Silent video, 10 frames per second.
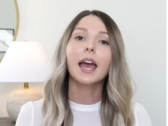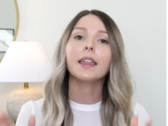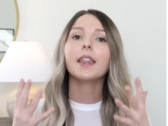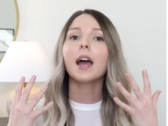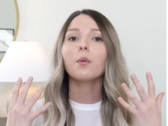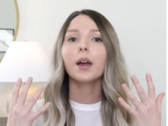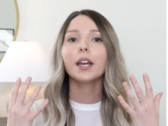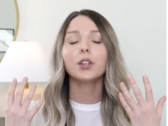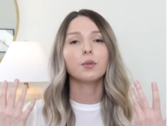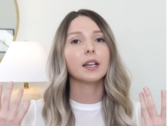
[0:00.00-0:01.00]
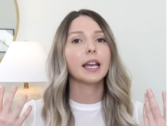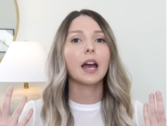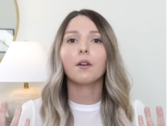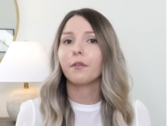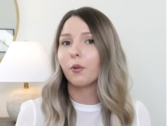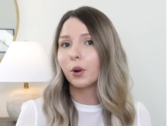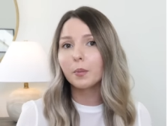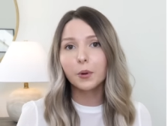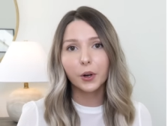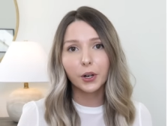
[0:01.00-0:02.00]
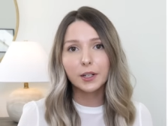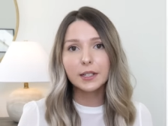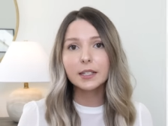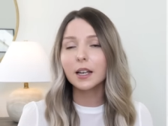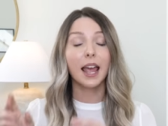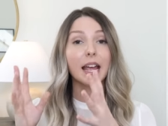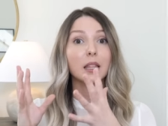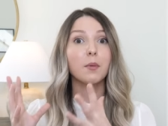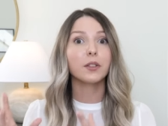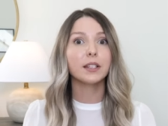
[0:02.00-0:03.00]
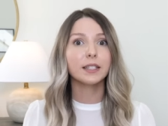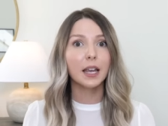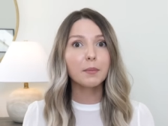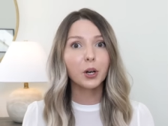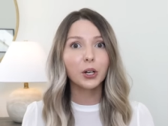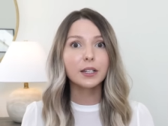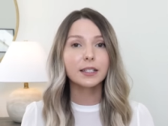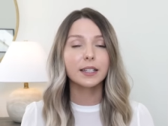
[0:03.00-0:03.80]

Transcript: And that way you can get affordable curtains, hang them on the same curtain